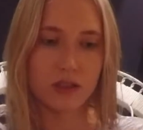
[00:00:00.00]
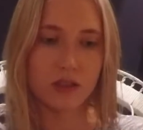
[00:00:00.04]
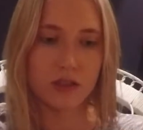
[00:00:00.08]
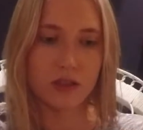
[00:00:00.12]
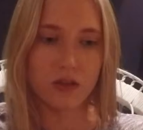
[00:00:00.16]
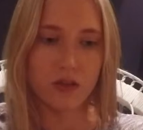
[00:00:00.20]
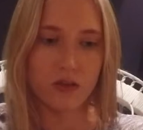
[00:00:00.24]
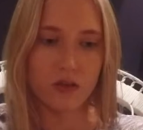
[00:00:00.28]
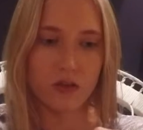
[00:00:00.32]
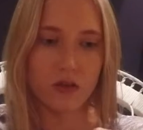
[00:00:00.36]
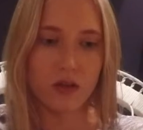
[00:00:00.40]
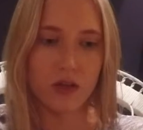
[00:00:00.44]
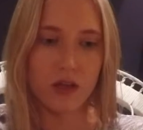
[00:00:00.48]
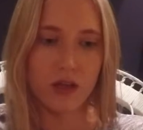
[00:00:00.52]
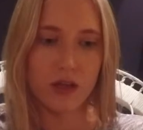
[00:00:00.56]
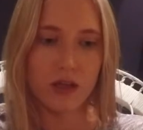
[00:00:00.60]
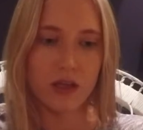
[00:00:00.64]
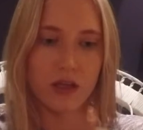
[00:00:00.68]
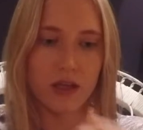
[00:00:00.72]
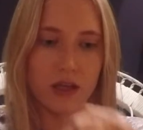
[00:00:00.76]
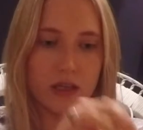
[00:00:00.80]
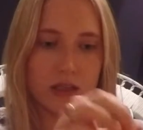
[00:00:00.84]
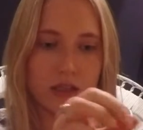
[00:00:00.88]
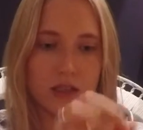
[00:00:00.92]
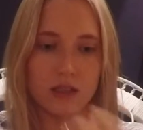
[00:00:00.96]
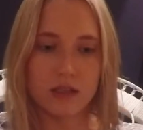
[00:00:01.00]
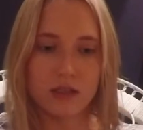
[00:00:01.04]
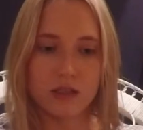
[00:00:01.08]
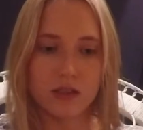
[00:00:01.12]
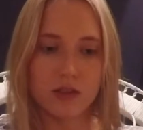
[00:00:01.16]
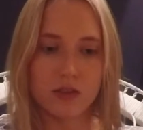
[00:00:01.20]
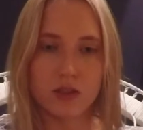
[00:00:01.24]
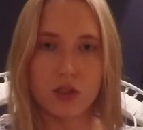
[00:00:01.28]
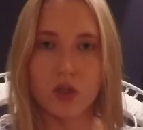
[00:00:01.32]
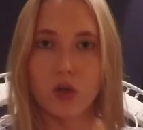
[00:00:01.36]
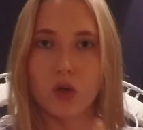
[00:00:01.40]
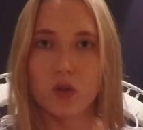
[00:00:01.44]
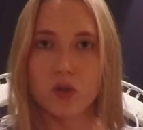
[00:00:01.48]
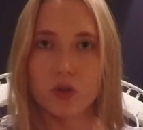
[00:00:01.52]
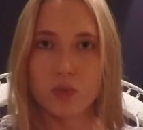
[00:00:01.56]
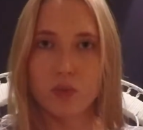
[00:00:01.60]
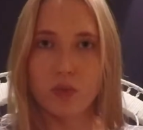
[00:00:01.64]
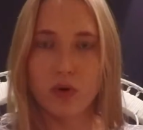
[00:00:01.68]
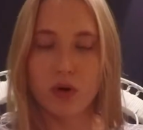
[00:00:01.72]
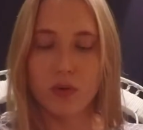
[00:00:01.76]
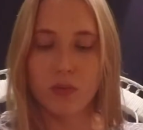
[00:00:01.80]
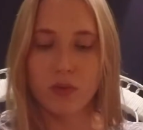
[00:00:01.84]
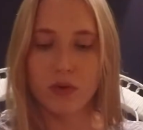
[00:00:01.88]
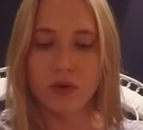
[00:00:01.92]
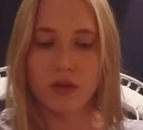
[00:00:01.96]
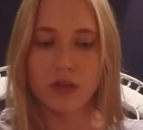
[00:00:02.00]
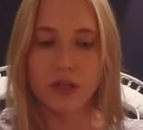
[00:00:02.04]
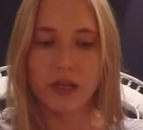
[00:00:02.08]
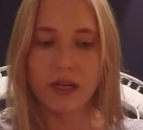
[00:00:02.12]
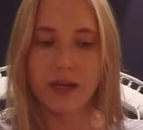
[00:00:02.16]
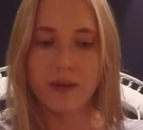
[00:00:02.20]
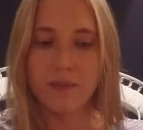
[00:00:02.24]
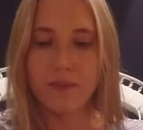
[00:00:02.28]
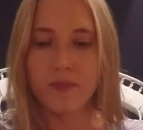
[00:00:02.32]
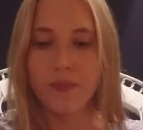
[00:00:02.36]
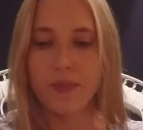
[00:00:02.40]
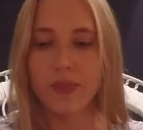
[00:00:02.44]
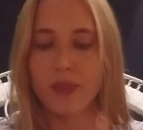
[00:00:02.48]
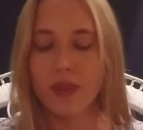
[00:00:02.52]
so that it dissolves properly.